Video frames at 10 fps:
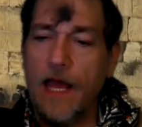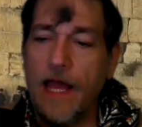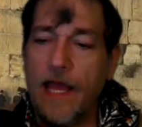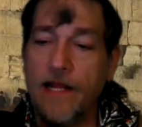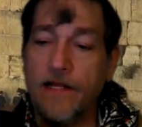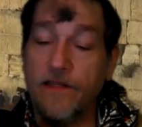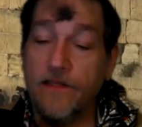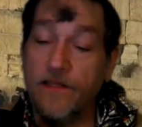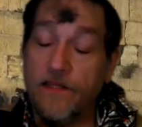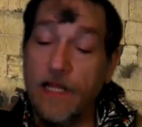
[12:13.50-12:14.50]

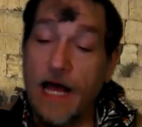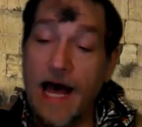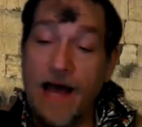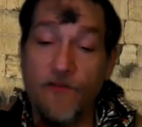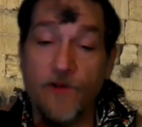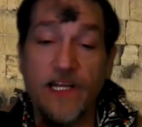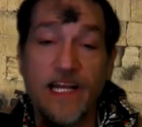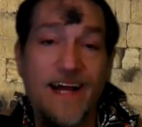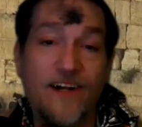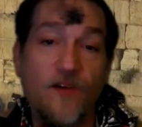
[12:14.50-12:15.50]
and I really
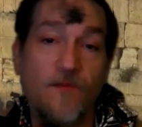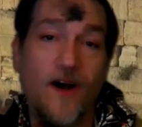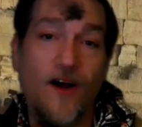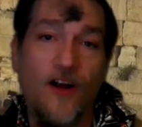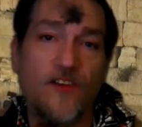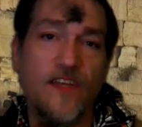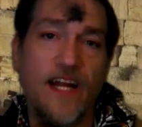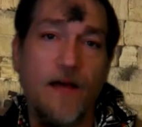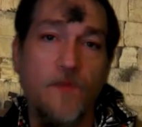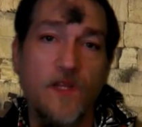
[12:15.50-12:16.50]
got it on my heart that
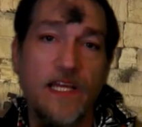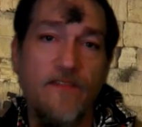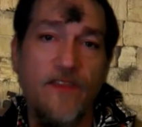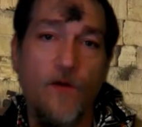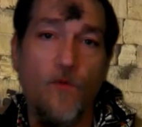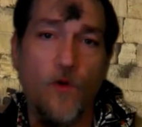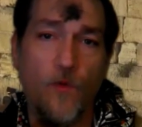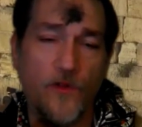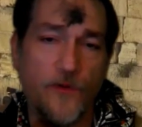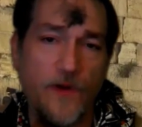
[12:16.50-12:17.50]
I believe that World
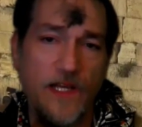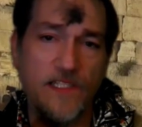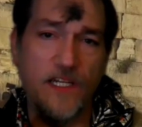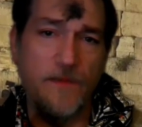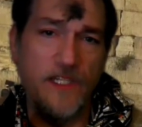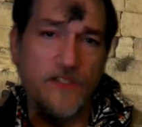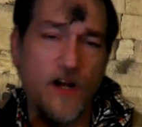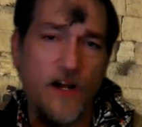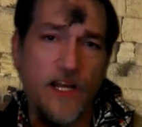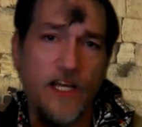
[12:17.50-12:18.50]
War III is going to be
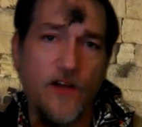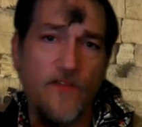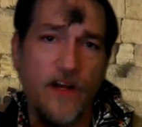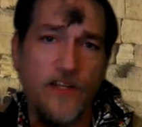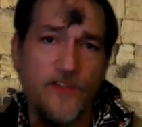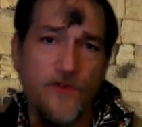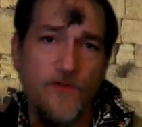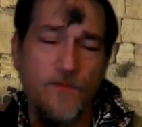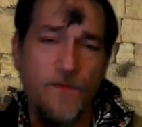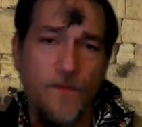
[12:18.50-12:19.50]
starting here very
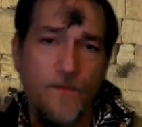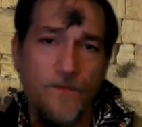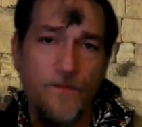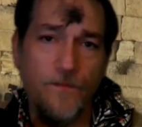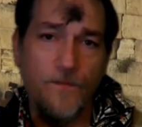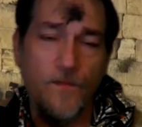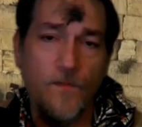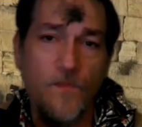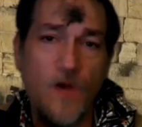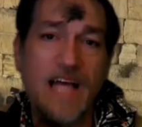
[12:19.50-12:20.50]
soon,
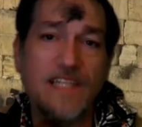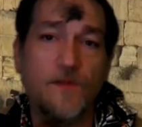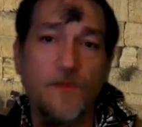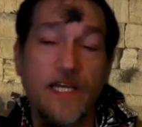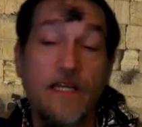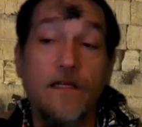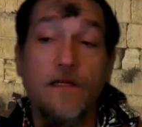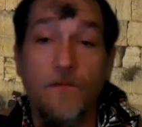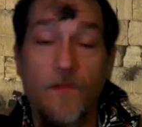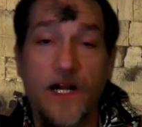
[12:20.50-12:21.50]
possibly
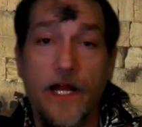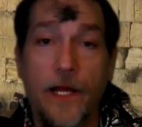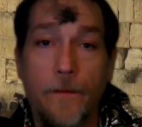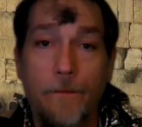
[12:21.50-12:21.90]
Monday.